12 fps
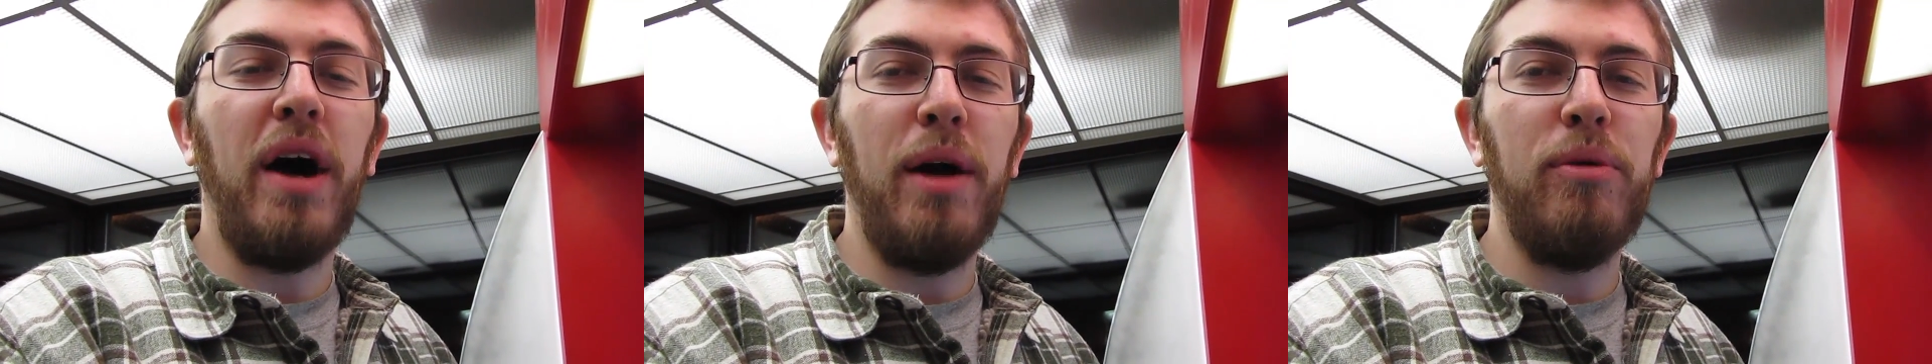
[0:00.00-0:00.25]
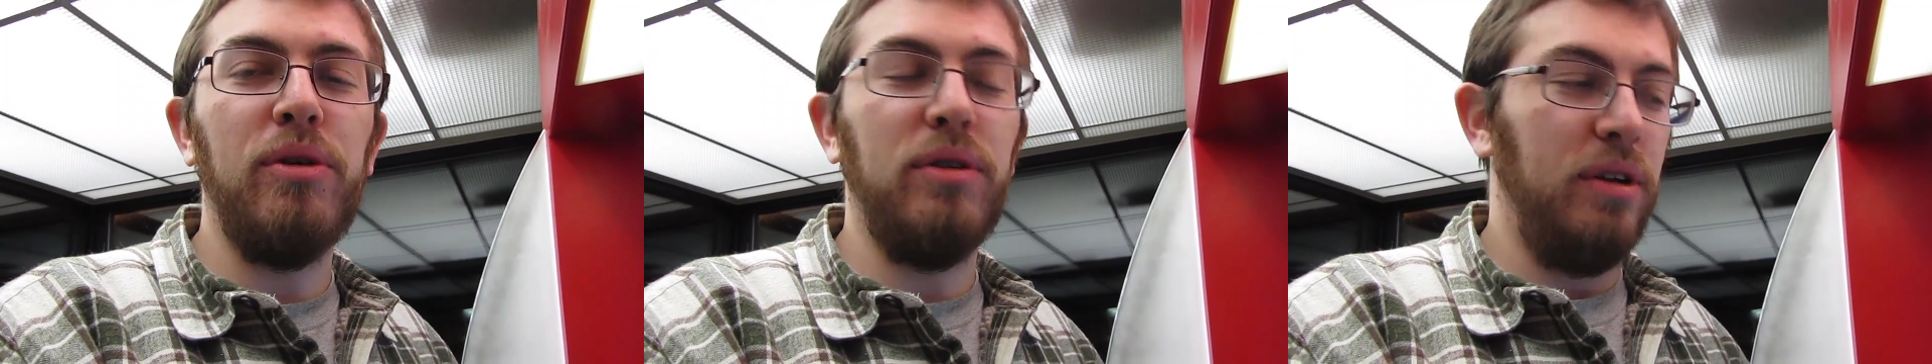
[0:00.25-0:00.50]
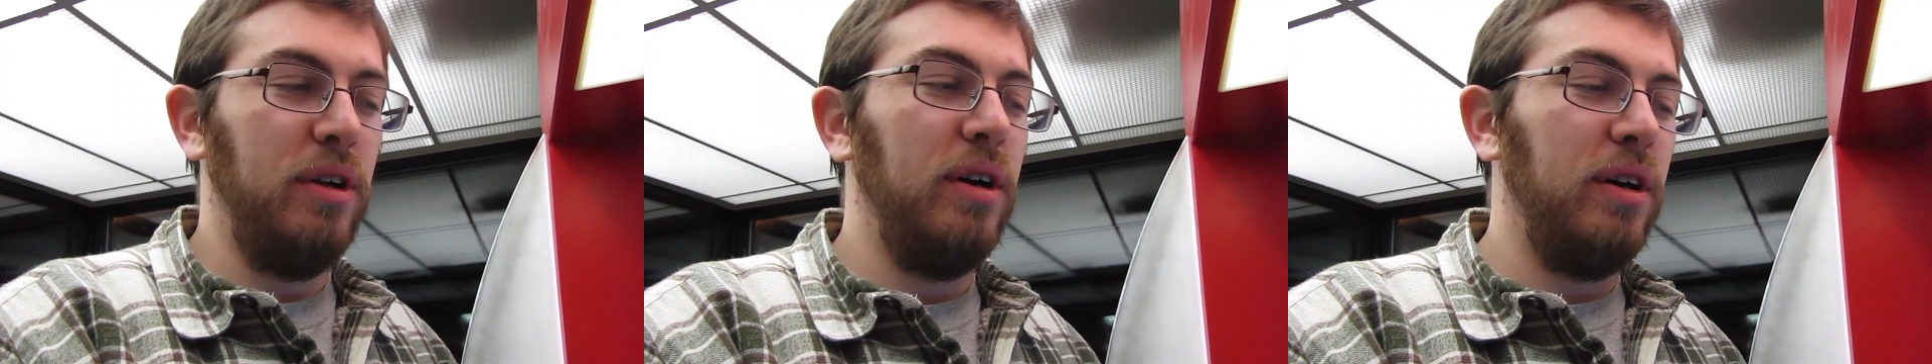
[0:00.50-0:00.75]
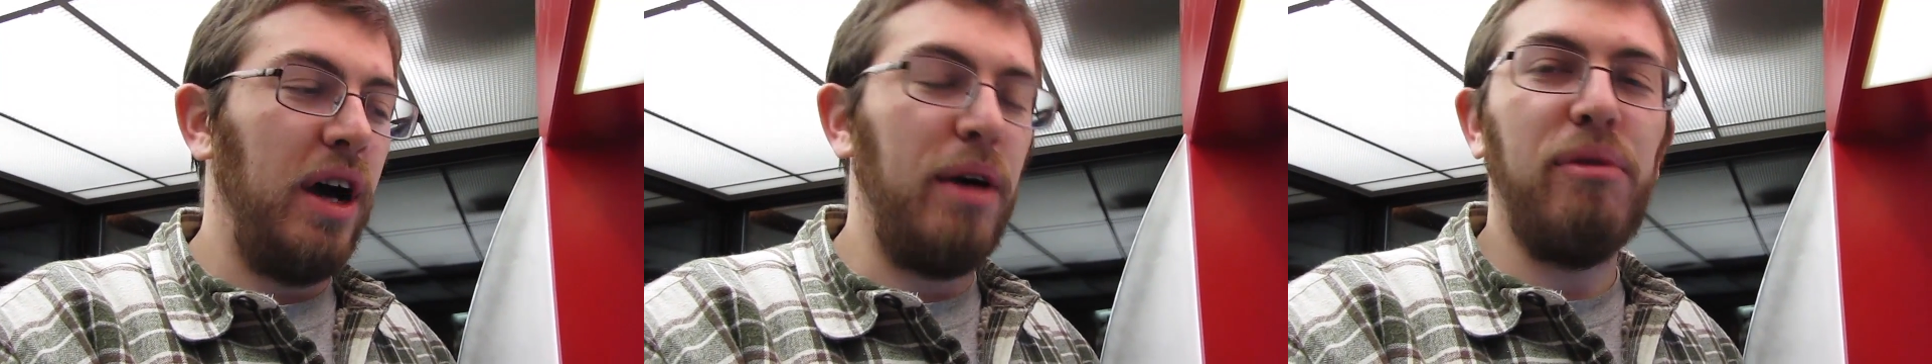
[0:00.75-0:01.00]
I will
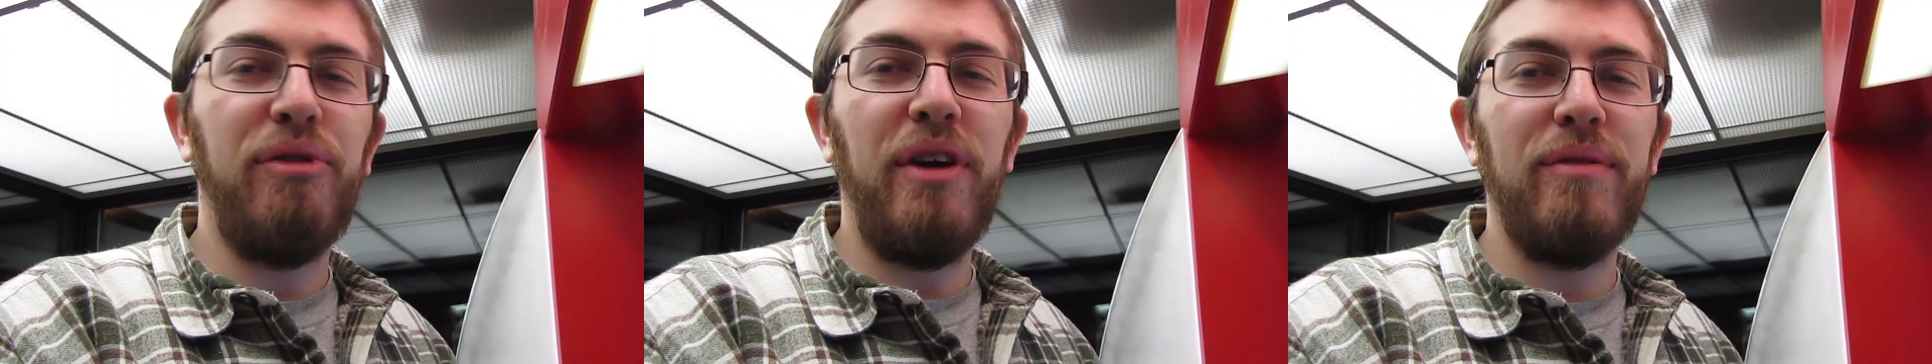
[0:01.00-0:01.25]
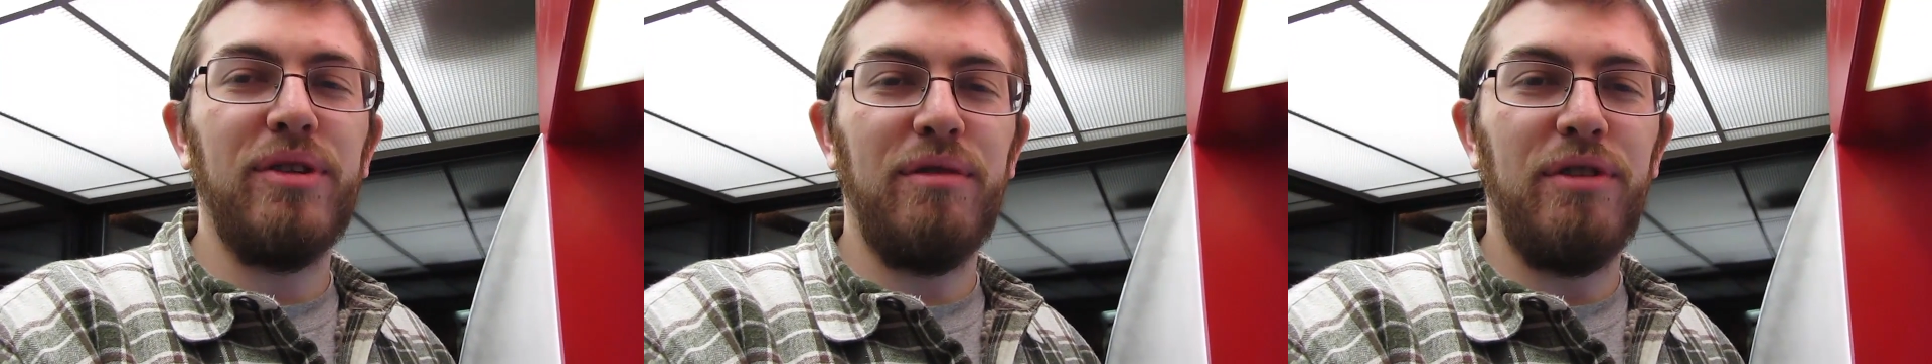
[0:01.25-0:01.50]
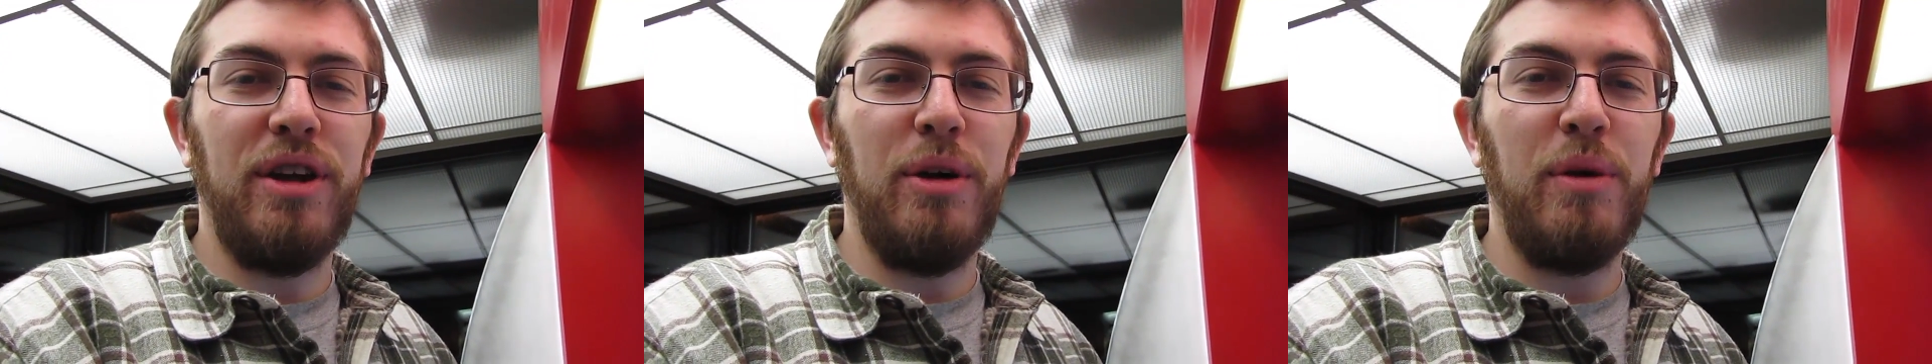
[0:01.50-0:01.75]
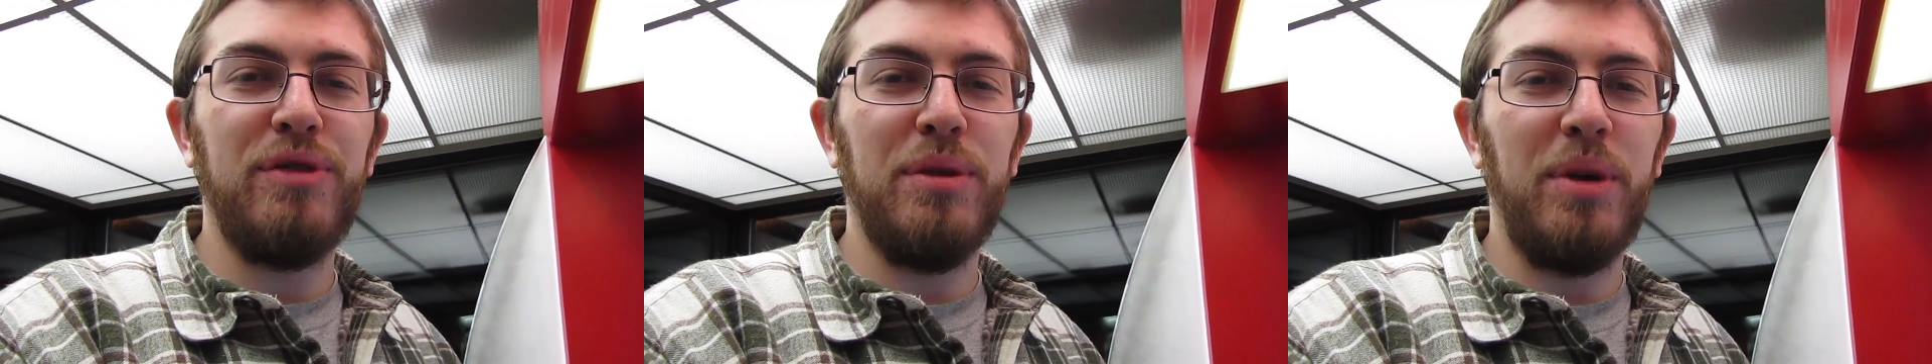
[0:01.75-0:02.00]
I will favorite the
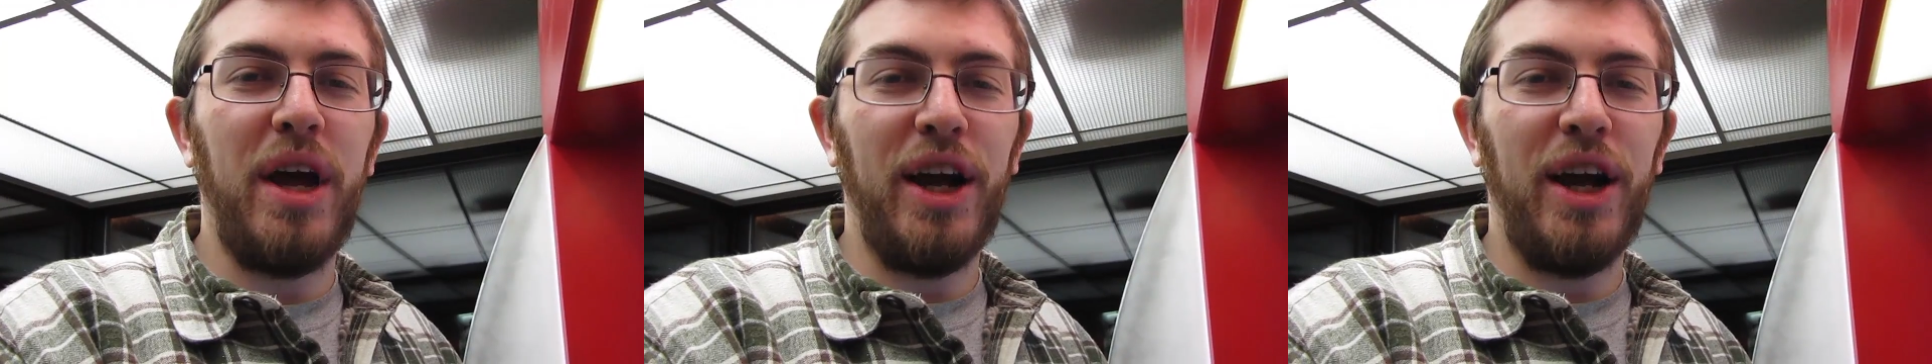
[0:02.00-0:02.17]
video if someone